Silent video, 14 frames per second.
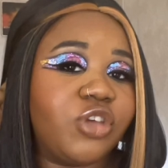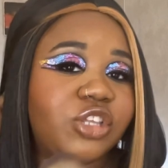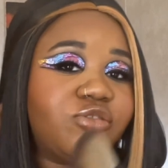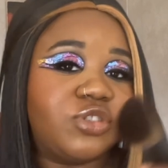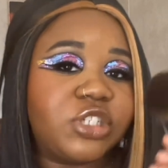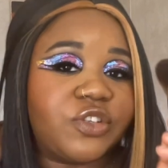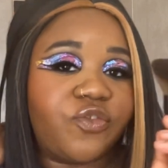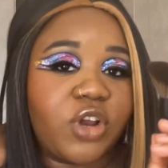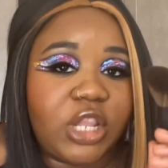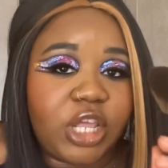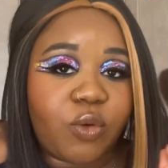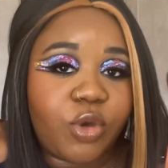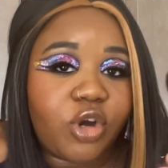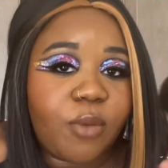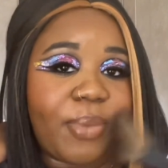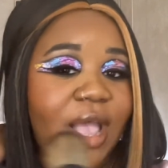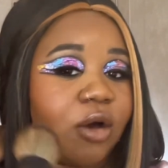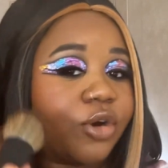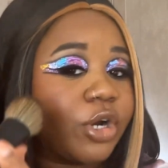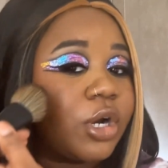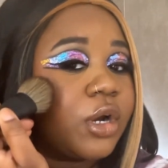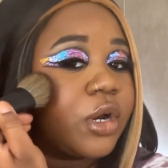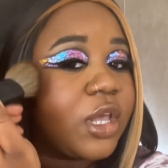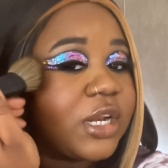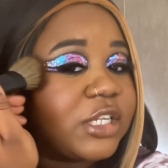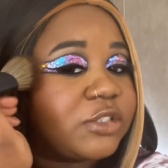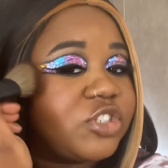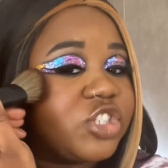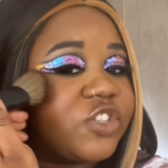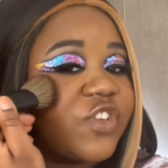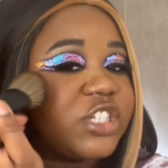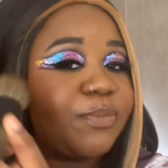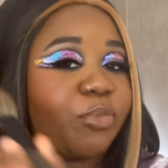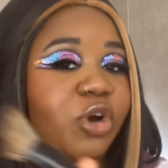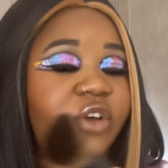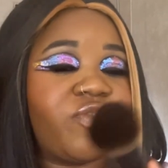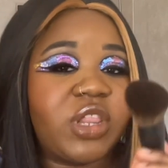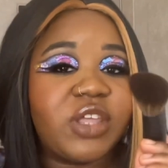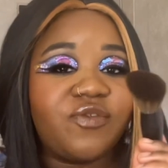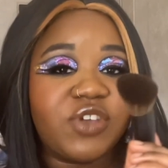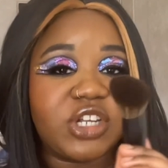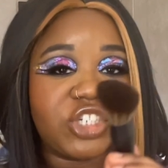use this for liquid or powder, and it just fits perfectly for